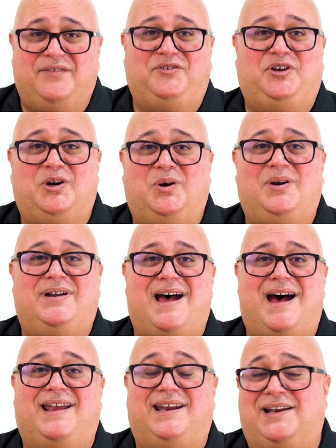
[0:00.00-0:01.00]
If you're
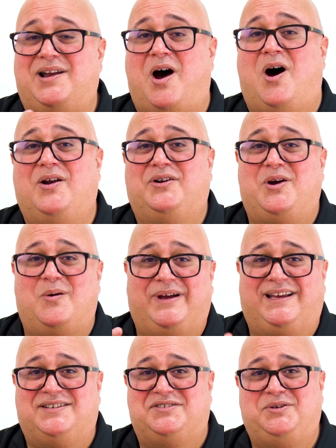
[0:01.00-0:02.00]
not an
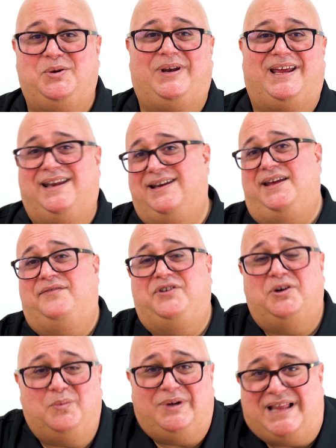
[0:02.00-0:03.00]
ongoing student, if
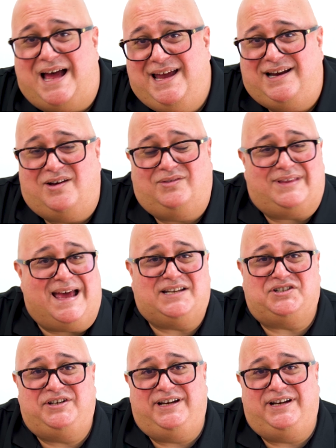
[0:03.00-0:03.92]
you're relying on last